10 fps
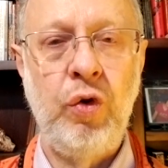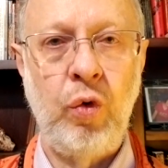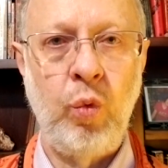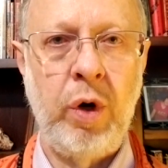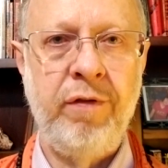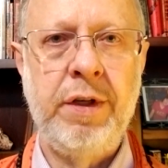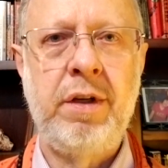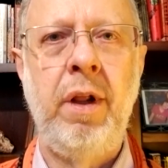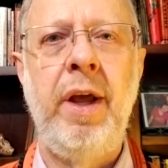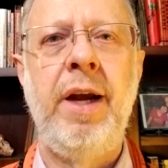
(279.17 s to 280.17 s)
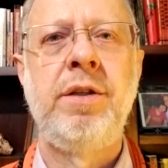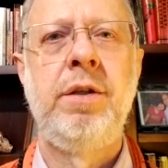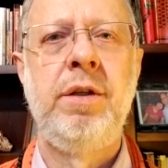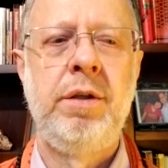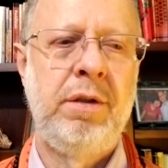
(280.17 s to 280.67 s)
or one of his classes,